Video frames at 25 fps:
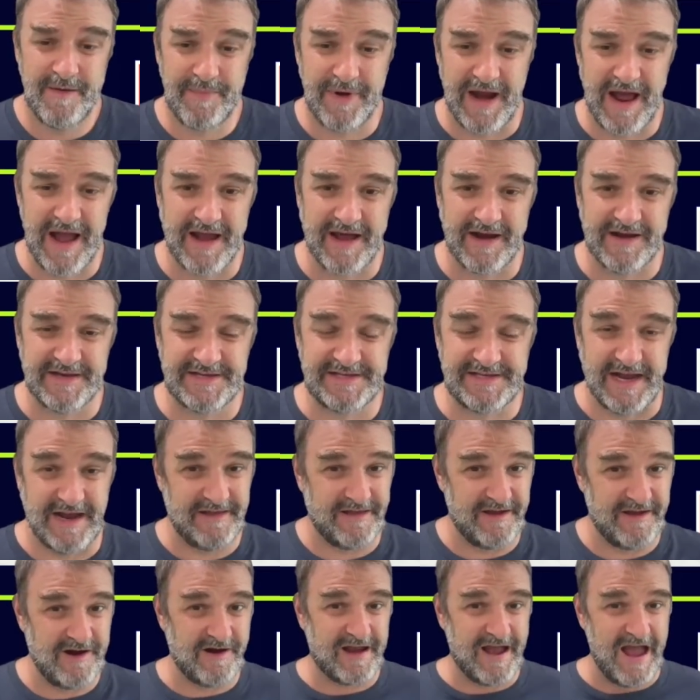but I gotta
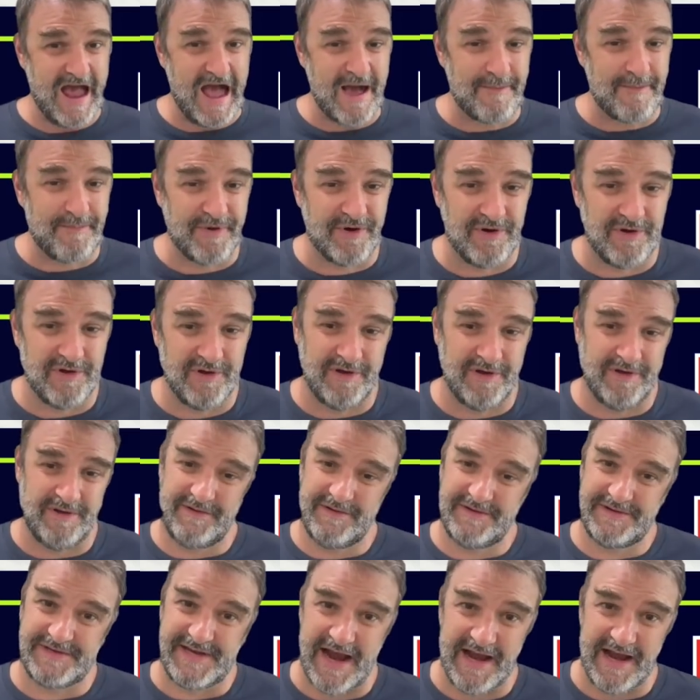say their capital
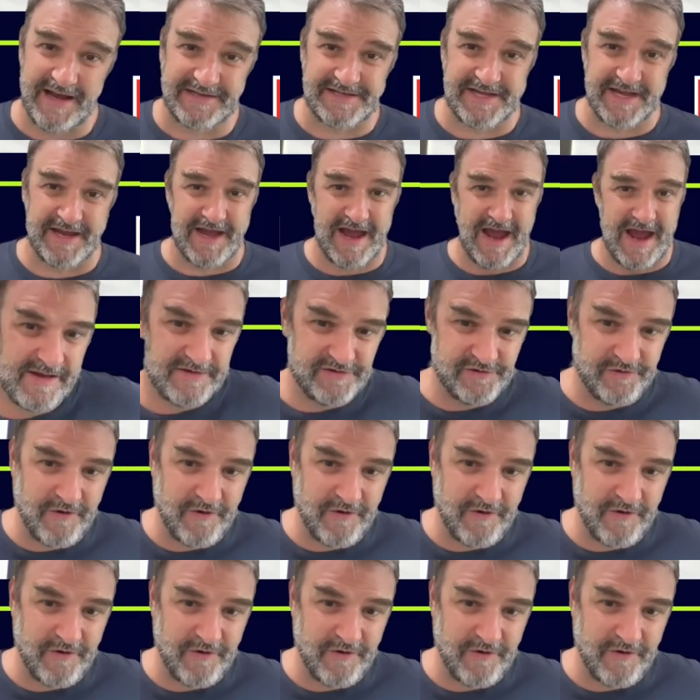takes the cake.